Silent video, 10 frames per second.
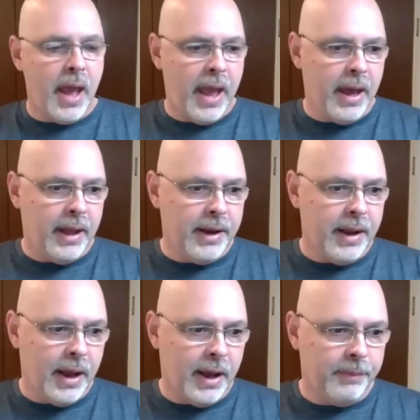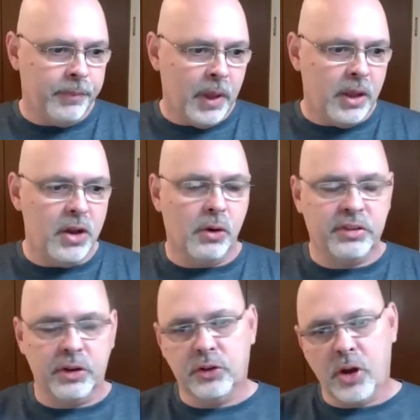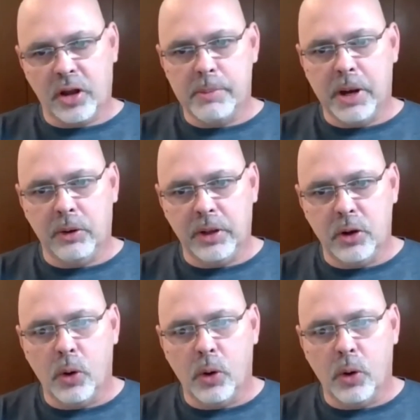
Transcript: and so you're talking about,